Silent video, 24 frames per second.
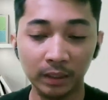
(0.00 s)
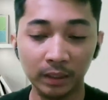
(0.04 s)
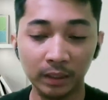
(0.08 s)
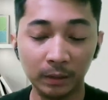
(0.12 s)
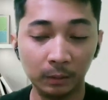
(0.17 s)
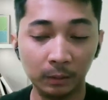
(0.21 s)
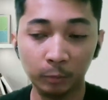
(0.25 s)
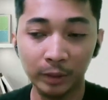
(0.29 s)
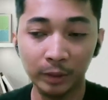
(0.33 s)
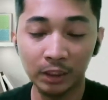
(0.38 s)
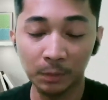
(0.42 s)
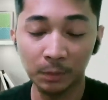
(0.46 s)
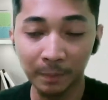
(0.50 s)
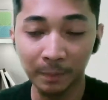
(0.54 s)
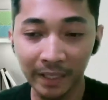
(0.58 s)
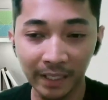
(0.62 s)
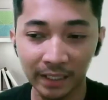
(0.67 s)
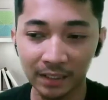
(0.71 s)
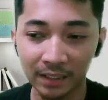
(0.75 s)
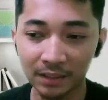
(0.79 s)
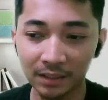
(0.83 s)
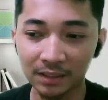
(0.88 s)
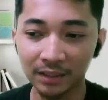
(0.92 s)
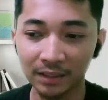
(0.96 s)
Which
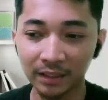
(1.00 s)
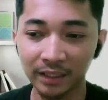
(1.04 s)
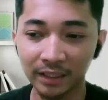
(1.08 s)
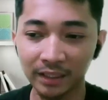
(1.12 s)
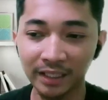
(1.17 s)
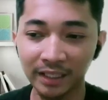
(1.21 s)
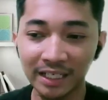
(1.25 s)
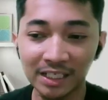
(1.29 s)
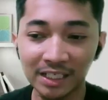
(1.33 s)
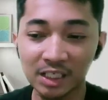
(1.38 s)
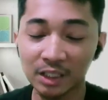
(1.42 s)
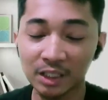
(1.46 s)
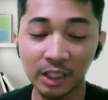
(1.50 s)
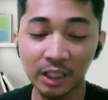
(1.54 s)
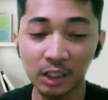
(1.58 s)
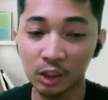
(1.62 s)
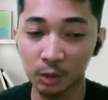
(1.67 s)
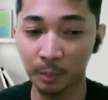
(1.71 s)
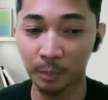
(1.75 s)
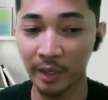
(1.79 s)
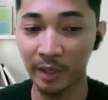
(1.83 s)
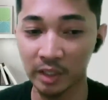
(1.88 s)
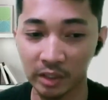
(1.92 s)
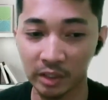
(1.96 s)
means it is still
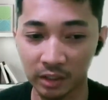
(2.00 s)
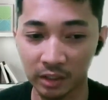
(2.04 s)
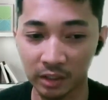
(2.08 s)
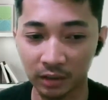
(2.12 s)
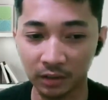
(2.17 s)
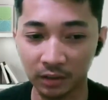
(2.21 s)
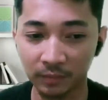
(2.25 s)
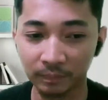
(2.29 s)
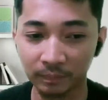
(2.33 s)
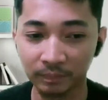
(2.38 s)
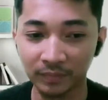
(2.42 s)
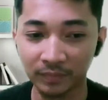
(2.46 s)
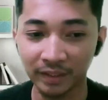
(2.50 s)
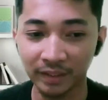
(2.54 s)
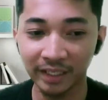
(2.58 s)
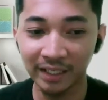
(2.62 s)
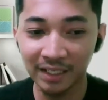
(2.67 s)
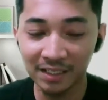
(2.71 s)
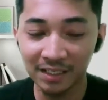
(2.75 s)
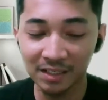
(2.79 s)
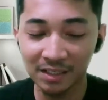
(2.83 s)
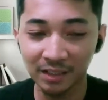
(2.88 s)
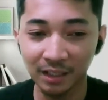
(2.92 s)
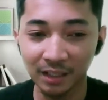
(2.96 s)
special. It
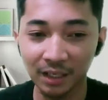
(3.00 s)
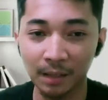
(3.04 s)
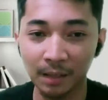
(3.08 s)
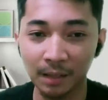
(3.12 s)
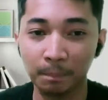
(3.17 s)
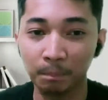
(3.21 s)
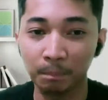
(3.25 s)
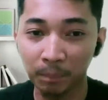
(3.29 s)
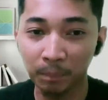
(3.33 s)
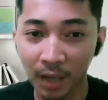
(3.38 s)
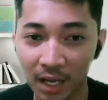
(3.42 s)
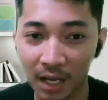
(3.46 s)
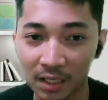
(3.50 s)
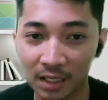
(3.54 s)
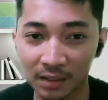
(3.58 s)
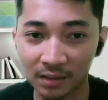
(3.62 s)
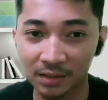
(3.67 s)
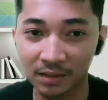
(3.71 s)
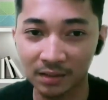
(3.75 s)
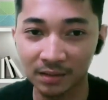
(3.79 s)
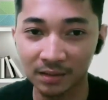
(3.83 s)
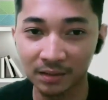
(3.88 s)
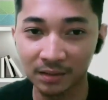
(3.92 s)
is still a plus,